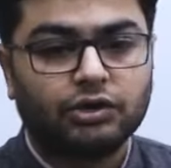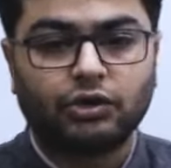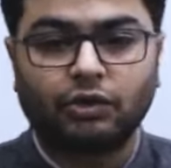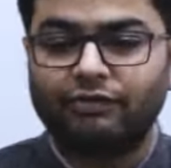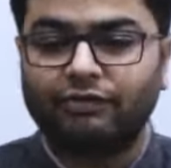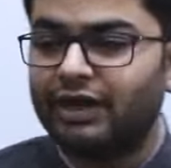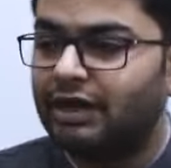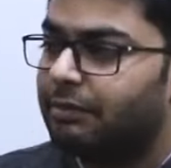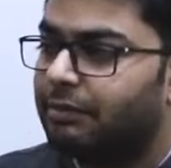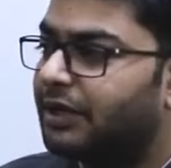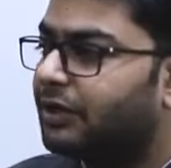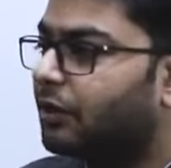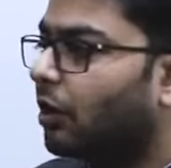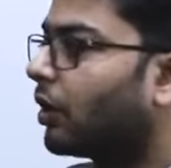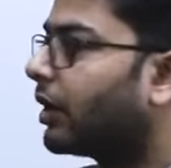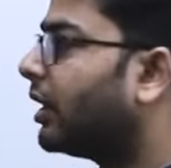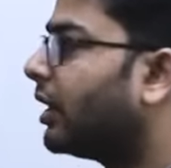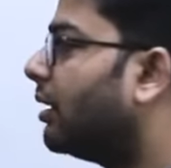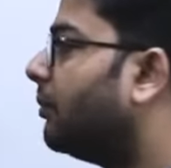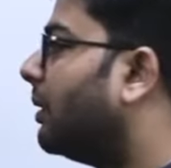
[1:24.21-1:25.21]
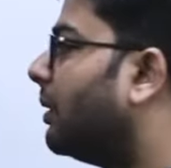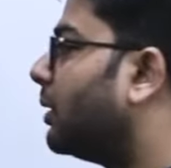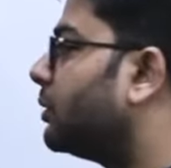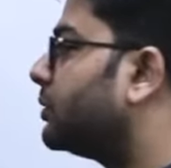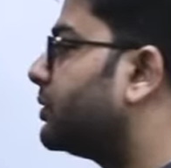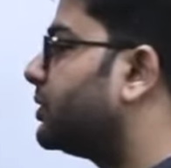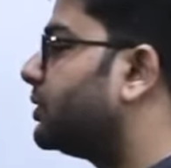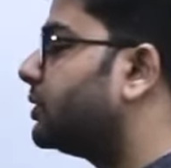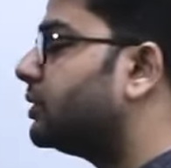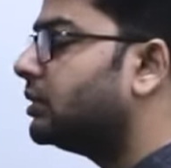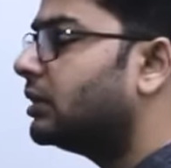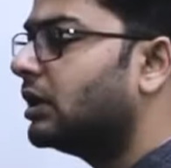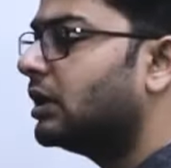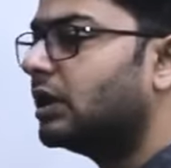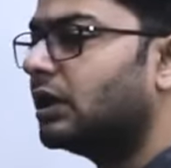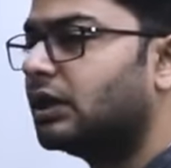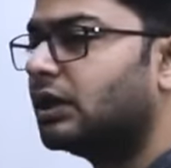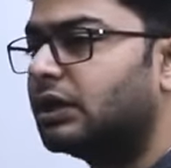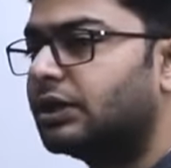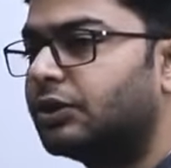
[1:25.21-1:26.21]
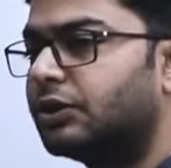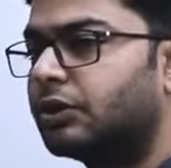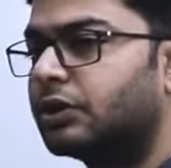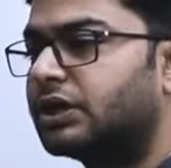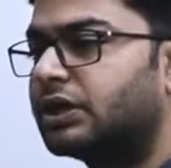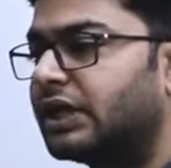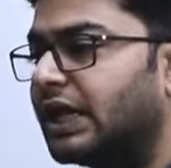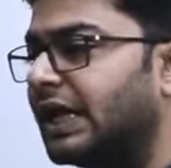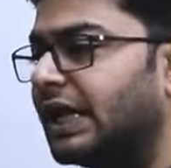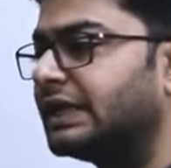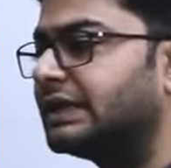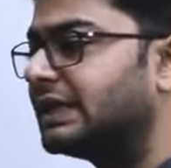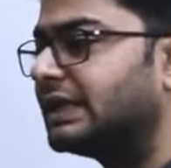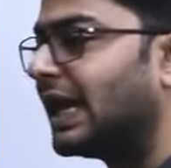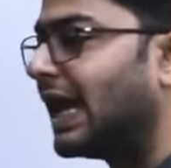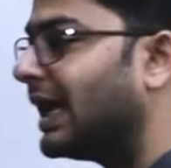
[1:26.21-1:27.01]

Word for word: So we'll be talking about, things